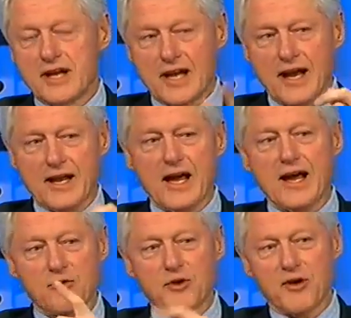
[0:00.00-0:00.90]
In
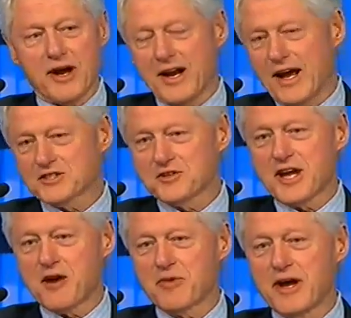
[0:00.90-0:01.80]
98, we ran a
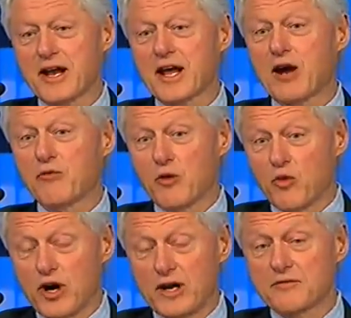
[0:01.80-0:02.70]
national campaign and we
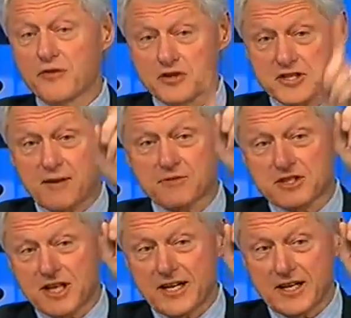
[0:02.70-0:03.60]
won. First time
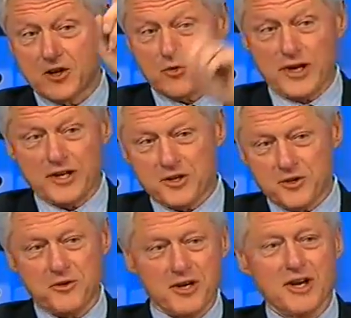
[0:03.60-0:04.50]
since
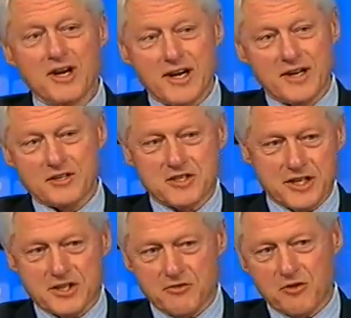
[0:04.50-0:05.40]
1822 in the
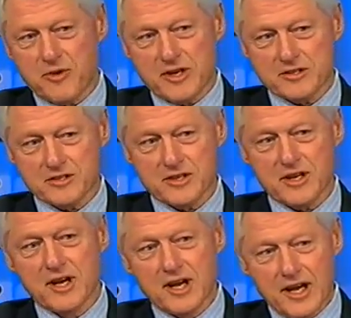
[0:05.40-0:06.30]
6th year of our
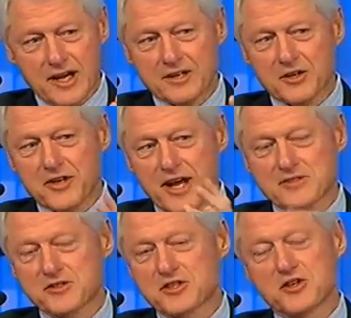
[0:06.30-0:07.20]
presidency. In
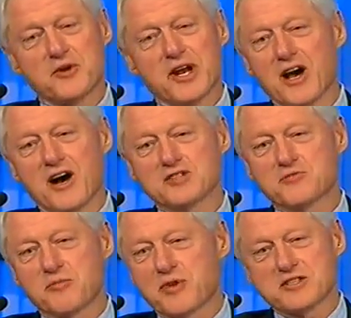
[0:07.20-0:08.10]
2002, we
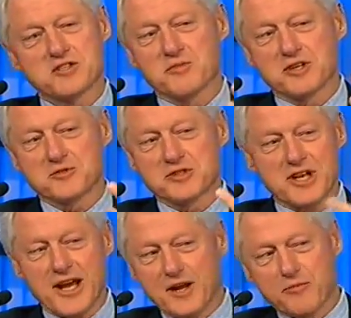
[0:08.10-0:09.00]
lost, but President Bush
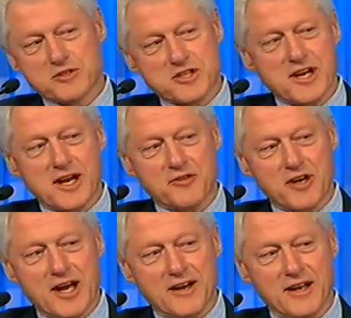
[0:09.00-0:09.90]
was at 80%
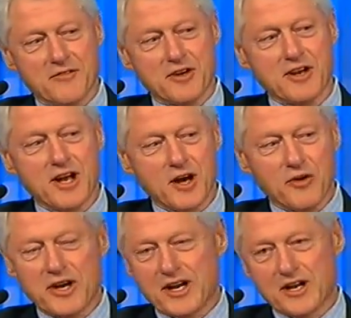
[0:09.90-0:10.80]
after 9/11.
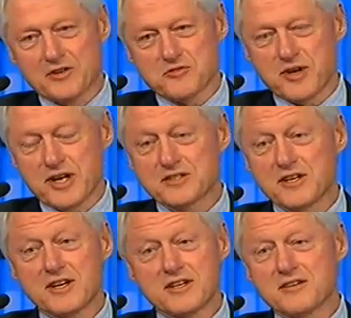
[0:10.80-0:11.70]
We didn't lose
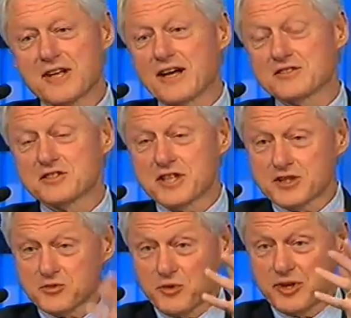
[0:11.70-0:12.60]
much.
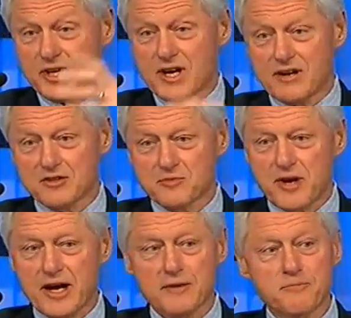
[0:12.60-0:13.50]
2006, we won the Congress
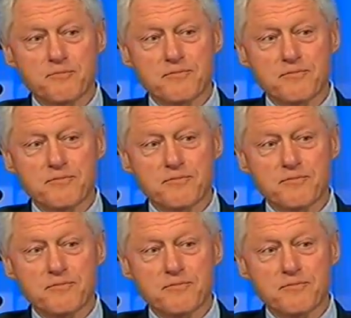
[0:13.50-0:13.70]
back.